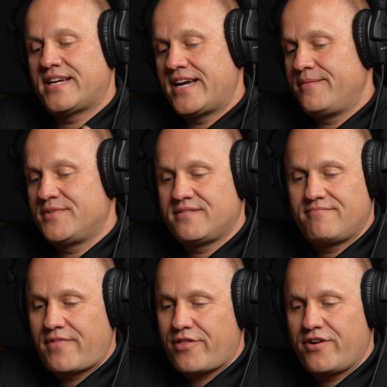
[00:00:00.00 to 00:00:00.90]
times,
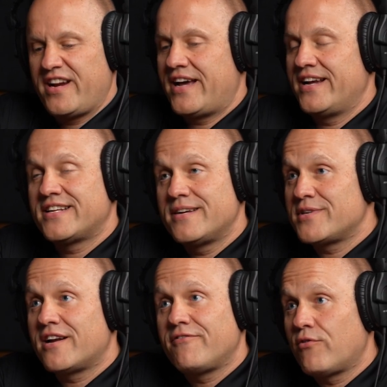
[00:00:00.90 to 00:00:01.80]
39 times
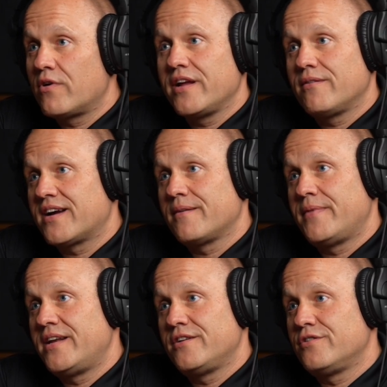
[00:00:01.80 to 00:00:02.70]
out of 40
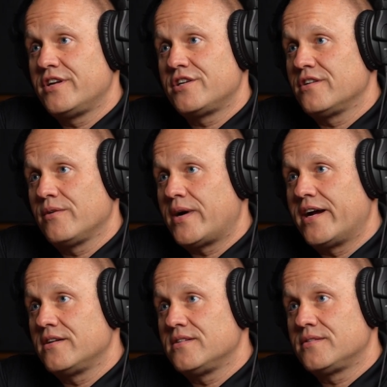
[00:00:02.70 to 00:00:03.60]
recommend a traditionally
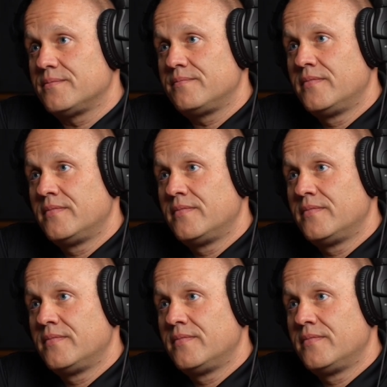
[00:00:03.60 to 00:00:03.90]
wired system.